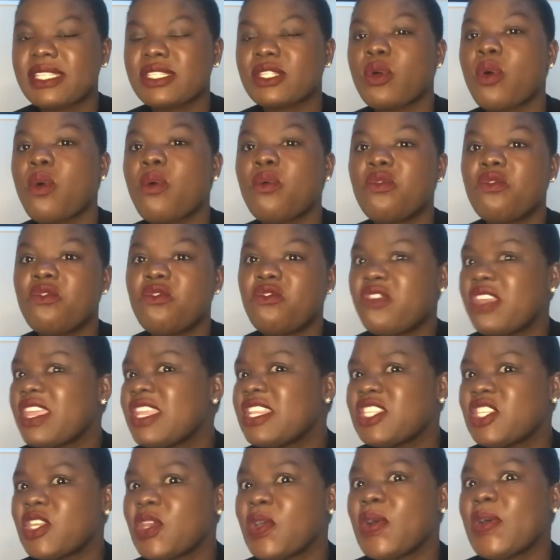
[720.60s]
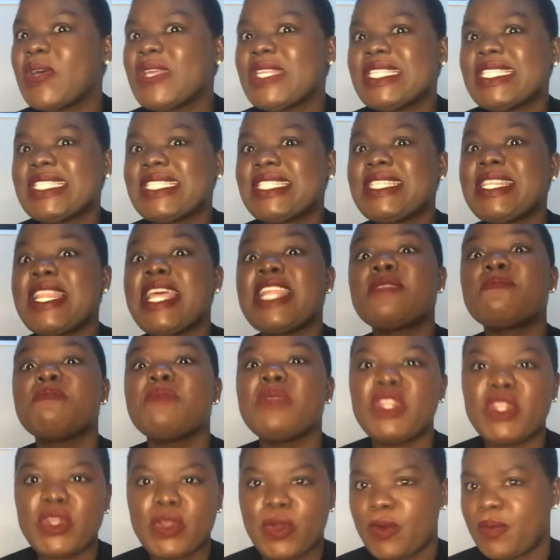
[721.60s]
of videos, let
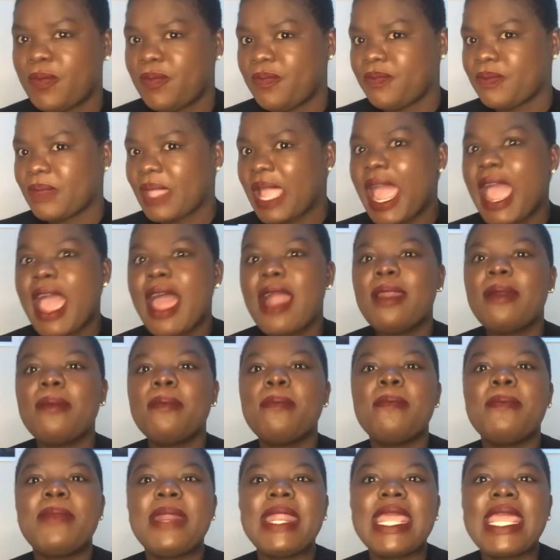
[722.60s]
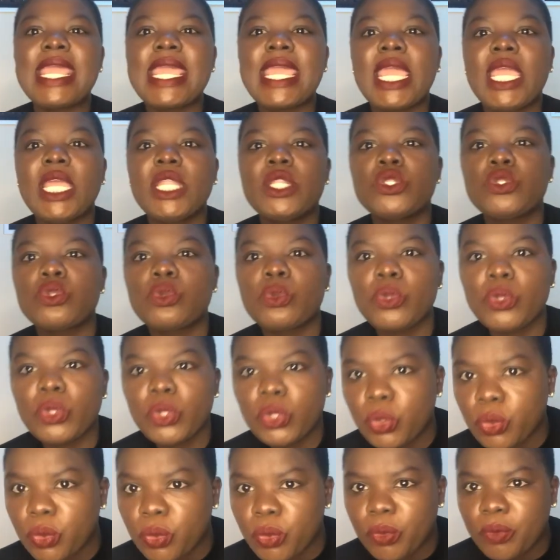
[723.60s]
me know. I'll bring it to
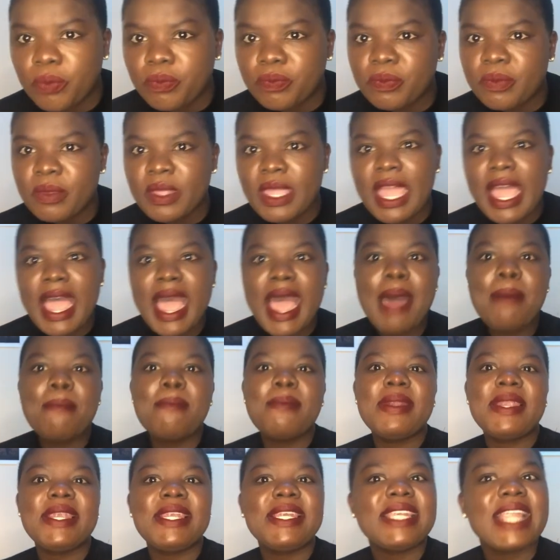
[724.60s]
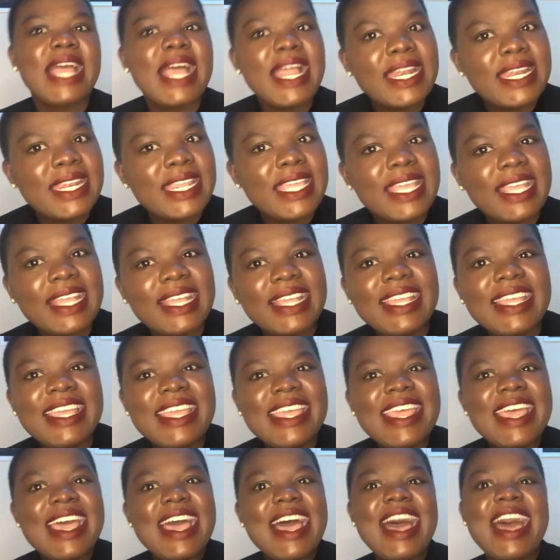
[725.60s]
you. I'm learning
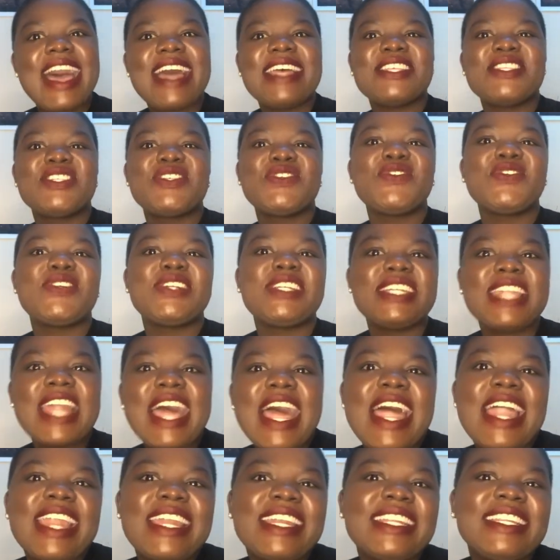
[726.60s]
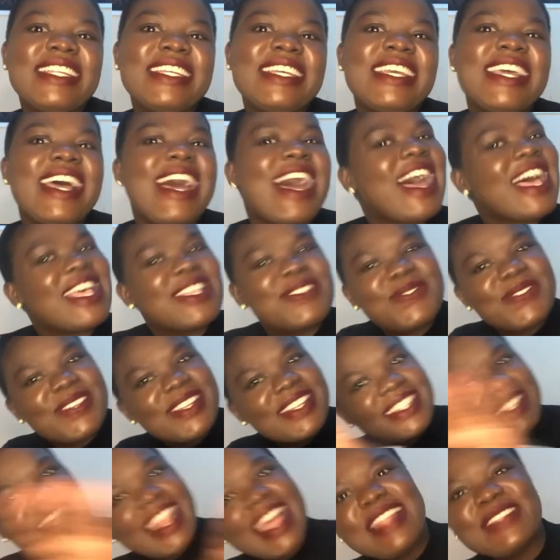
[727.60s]
as you learn, as we
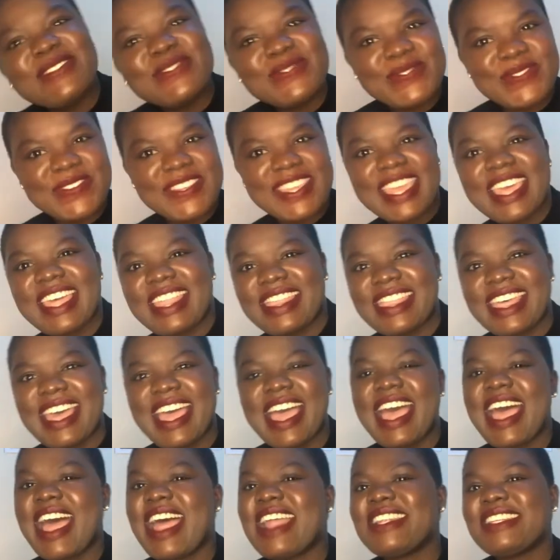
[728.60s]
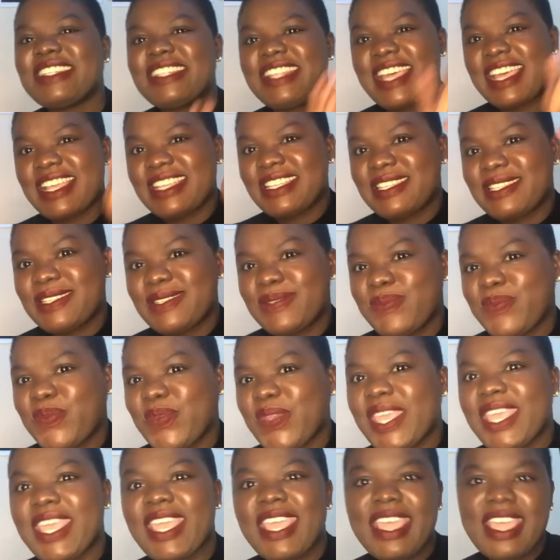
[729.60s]
learn together, and as we